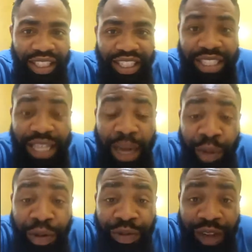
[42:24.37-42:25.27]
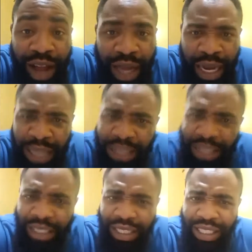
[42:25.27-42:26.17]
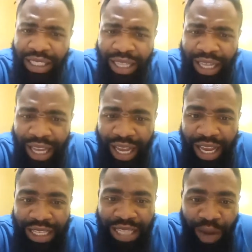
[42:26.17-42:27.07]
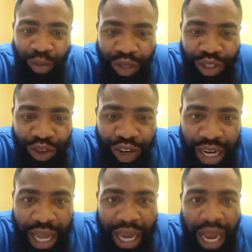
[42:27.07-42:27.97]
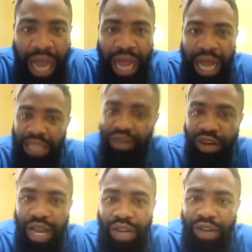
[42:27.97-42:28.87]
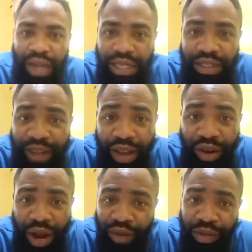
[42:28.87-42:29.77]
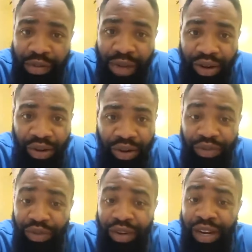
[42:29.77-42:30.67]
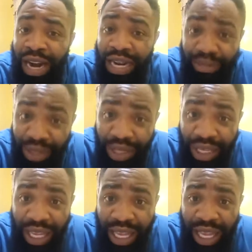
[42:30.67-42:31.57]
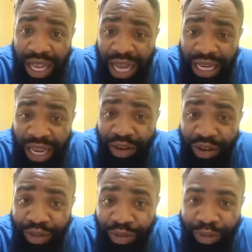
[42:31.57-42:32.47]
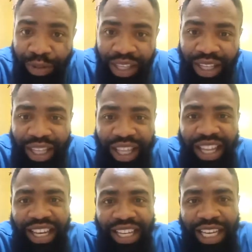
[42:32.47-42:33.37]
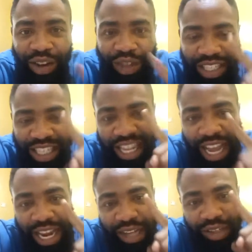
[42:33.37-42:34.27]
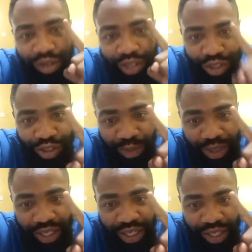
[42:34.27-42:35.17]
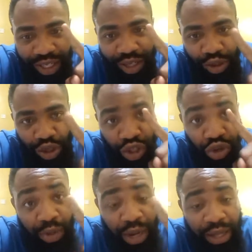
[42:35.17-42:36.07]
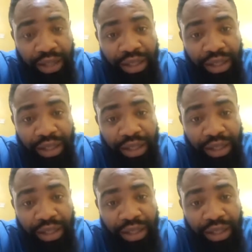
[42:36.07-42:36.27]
He said, I'm your fan. I said, really? He said, what you online? I said, that you identify, I'm from Ibadan. If you carry me and they are looking for me. That was the guy that introduced me to Uber.